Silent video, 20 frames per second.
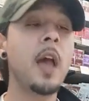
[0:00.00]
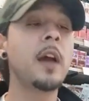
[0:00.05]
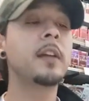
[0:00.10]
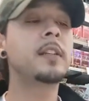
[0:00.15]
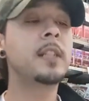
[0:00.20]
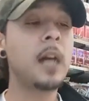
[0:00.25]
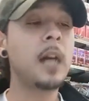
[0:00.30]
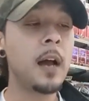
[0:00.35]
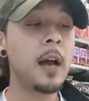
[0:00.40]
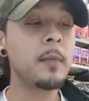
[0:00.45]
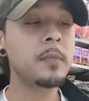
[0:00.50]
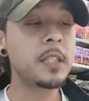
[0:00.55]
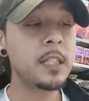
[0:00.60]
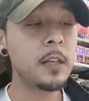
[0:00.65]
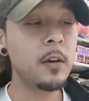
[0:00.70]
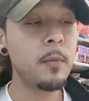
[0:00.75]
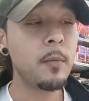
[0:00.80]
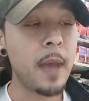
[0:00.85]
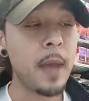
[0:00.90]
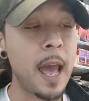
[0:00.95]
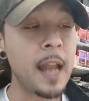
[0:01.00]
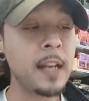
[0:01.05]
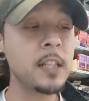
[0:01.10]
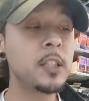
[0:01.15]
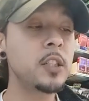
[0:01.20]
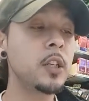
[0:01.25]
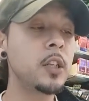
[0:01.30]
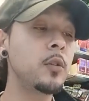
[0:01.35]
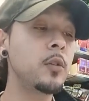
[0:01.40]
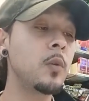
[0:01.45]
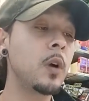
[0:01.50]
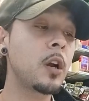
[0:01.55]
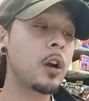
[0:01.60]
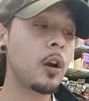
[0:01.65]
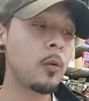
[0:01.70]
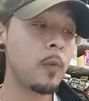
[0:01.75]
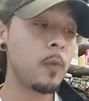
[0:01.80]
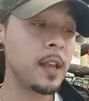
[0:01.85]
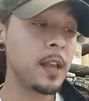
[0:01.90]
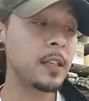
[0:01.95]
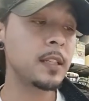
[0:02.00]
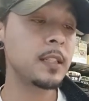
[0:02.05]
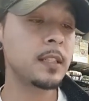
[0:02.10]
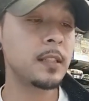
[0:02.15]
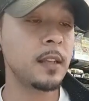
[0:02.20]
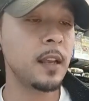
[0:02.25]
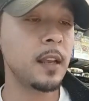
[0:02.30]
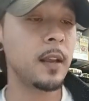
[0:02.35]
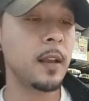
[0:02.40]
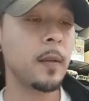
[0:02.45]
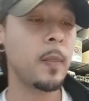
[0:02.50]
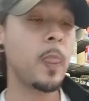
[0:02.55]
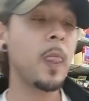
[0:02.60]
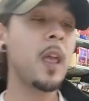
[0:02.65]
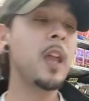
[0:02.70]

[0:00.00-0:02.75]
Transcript: Tom still managed to do a courageous thing.